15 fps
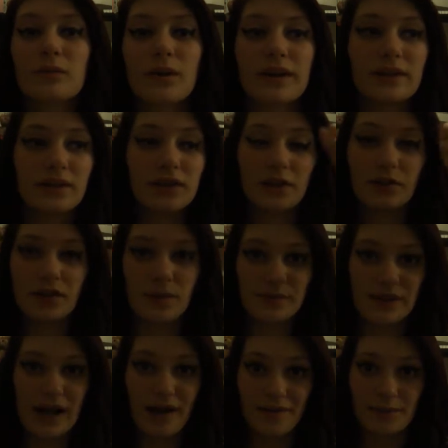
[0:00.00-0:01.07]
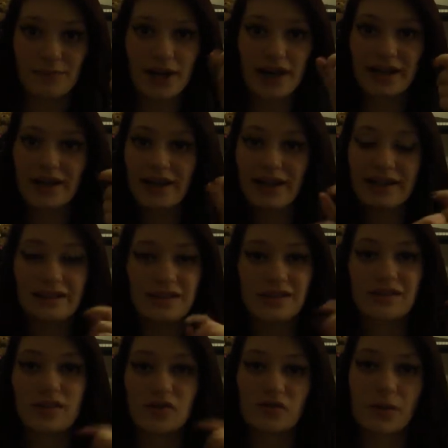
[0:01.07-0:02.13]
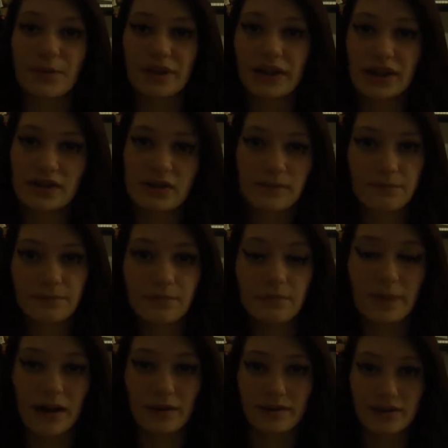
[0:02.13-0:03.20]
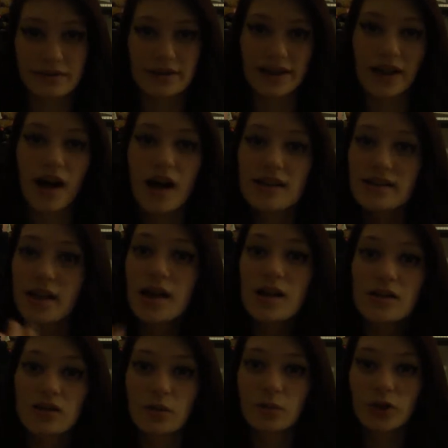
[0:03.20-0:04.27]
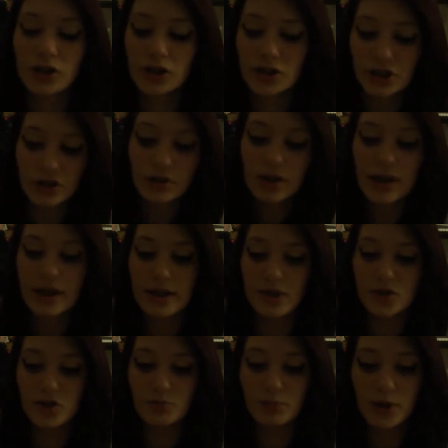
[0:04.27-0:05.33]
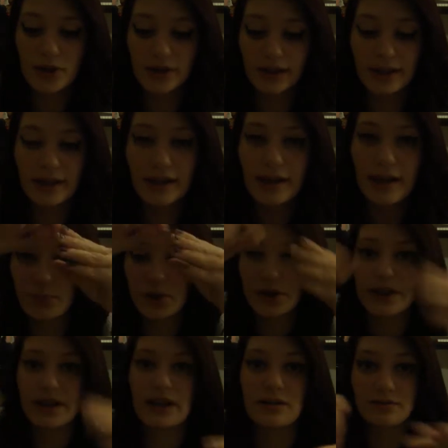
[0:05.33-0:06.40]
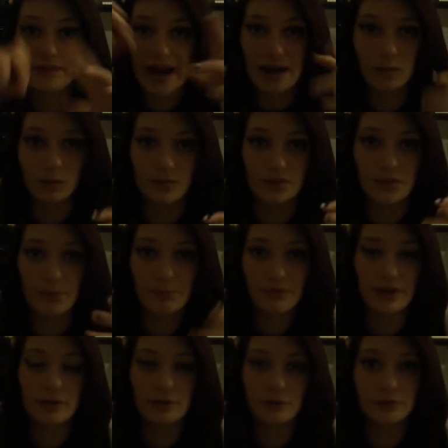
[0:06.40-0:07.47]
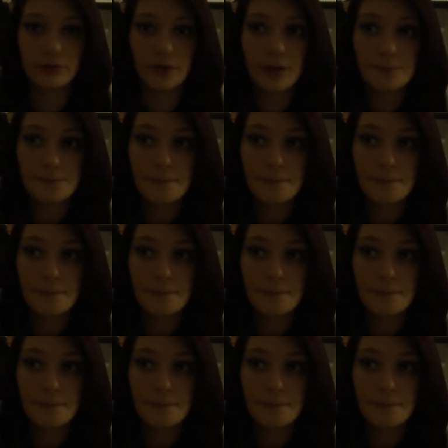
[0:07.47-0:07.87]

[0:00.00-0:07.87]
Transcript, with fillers: like you know comes out of the bracket and it starts rubbing against your mouth and it really hurts so what you do is you put it put it around the bit of